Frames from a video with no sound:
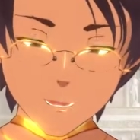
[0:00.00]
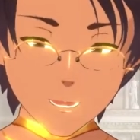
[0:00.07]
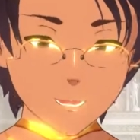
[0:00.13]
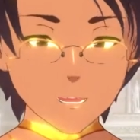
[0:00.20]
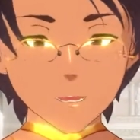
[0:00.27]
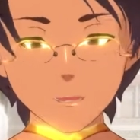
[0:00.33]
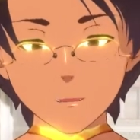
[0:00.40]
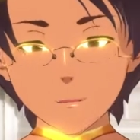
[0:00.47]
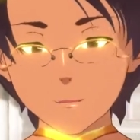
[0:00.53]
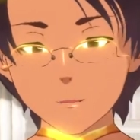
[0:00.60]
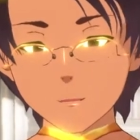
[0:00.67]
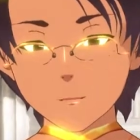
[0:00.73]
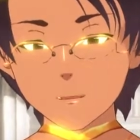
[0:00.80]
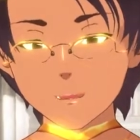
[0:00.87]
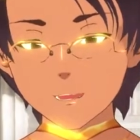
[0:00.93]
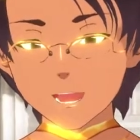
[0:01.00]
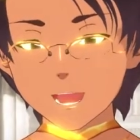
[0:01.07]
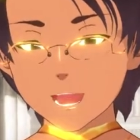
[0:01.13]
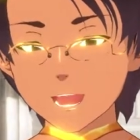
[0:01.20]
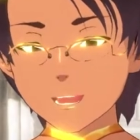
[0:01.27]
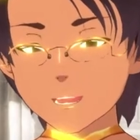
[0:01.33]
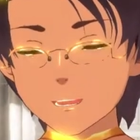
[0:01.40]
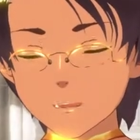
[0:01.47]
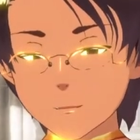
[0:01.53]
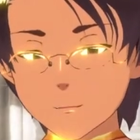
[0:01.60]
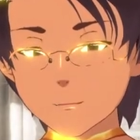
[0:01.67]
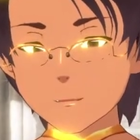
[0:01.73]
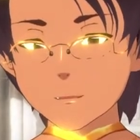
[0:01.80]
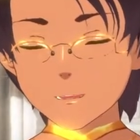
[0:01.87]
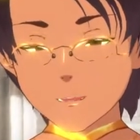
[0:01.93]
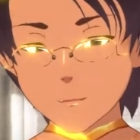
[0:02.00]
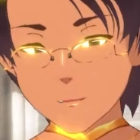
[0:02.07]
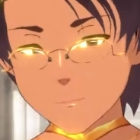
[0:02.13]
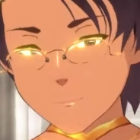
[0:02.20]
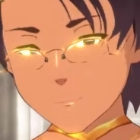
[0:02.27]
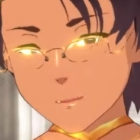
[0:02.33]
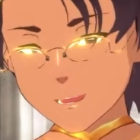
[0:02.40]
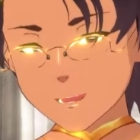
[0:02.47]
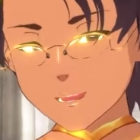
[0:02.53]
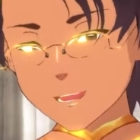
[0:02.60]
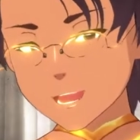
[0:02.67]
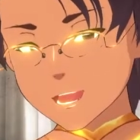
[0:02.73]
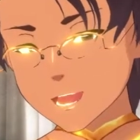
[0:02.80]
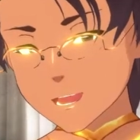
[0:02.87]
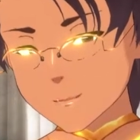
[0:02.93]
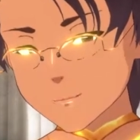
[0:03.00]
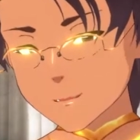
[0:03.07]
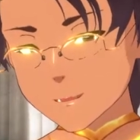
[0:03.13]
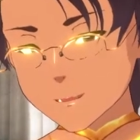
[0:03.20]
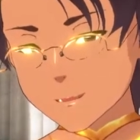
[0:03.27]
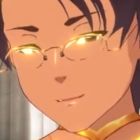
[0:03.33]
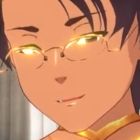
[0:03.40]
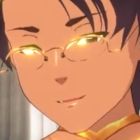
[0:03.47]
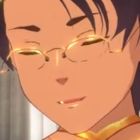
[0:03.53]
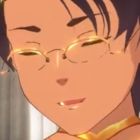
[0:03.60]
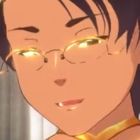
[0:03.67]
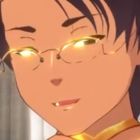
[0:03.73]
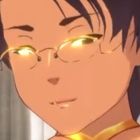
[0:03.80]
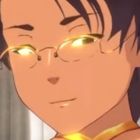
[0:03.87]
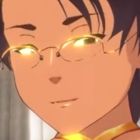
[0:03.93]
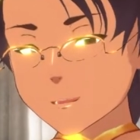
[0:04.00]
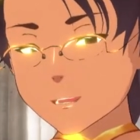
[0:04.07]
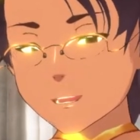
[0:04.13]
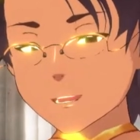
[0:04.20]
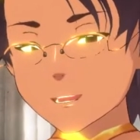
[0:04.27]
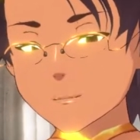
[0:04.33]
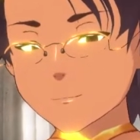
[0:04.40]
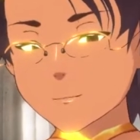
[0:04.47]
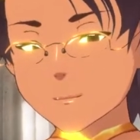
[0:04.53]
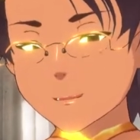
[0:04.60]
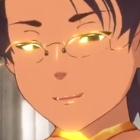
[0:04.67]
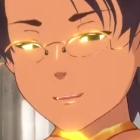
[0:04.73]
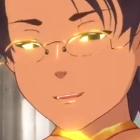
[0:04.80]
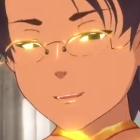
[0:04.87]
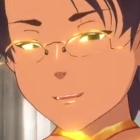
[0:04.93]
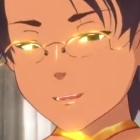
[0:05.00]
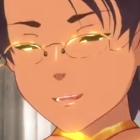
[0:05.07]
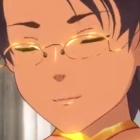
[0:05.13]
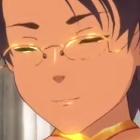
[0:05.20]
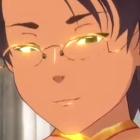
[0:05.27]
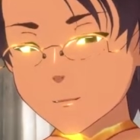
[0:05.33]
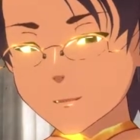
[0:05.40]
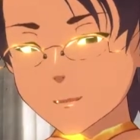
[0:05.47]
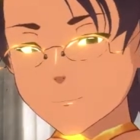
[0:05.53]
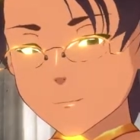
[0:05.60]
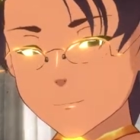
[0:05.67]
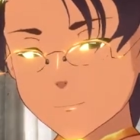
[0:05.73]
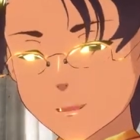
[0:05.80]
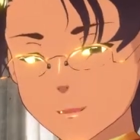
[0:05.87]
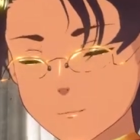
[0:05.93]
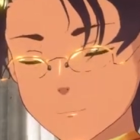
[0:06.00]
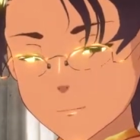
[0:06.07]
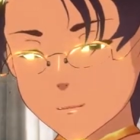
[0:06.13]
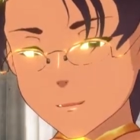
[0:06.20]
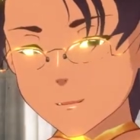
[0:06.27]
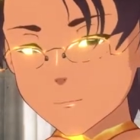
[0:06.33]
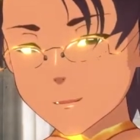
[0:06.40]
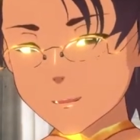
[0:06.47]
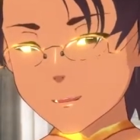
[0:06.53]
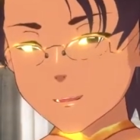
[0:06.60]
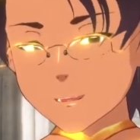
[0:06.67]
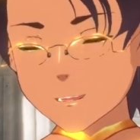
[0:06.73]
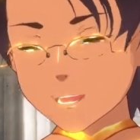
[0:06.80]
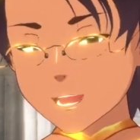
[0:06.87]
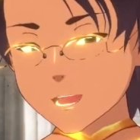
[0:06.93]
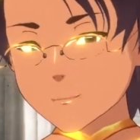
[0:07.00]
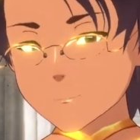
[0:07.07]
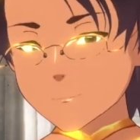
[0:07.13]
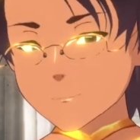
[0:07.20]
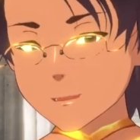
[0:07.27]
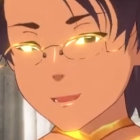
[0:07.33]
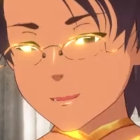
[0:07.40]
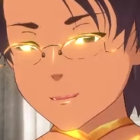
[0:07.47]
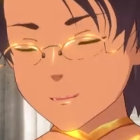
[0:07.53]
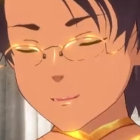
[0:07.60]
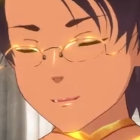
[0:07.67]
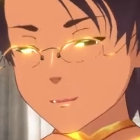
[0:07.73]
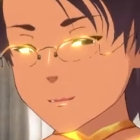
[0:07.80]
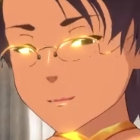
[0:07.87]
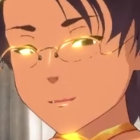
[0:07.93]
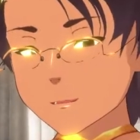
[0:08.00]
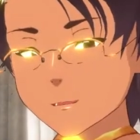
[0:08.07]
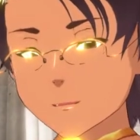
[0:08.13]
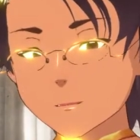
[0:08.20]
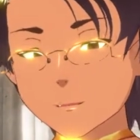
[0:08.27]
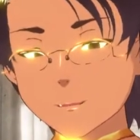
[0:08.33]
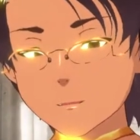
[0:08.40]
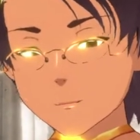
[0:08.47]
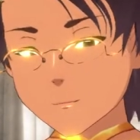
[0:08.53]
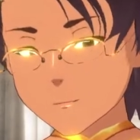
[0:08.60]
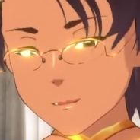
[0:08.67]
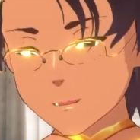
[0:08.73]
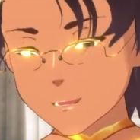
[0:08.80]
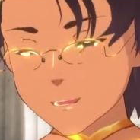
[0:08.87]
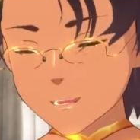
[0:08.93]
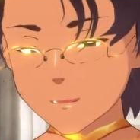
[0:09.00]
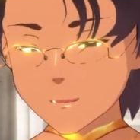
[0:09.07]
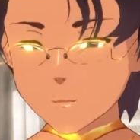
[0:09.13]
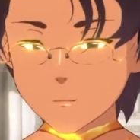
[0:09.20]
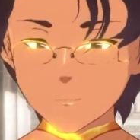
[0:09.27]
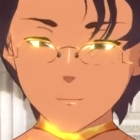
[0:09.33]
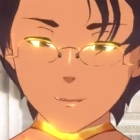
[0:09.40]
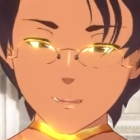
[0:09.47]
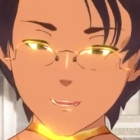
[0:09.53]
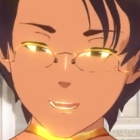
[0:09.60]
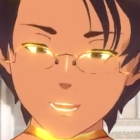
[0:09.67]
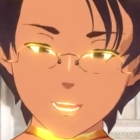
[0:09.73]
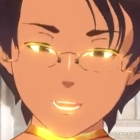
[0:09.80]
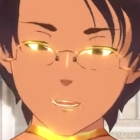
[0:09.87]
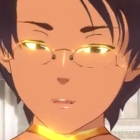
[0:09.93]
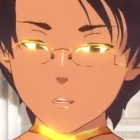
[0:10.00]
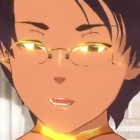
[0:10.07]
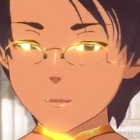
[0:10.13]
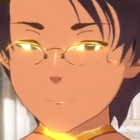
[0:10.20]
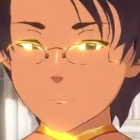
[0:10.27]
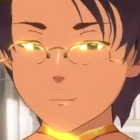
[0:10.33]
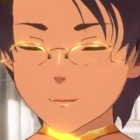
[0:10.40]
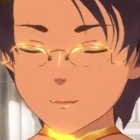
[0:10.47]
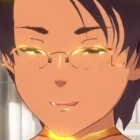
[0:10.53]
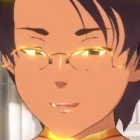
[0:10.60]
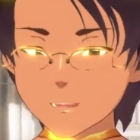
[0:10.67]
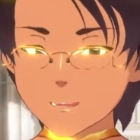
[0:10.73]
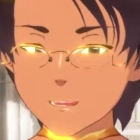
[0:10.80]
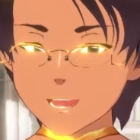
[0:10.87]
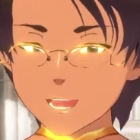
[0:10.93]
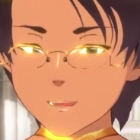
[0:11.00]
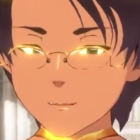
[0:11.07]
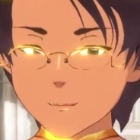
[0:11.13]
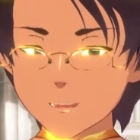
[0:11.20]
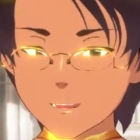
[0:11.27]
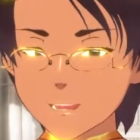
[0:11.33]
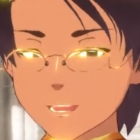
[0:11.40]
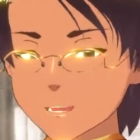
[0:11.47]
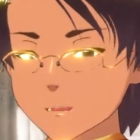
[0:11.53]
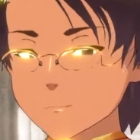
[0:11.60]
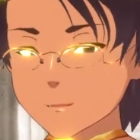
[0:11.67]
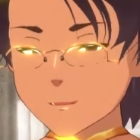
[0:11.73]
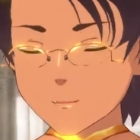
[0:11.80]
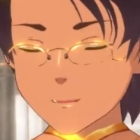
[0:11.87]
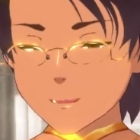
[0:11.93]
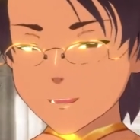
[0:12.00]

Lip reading: You know it, I know it, you've done it, I've done it. The only thing that we actually see worthy about networking threads is the copy pasta, you know, Control-C, Control-V, drop our links down, and that's about it.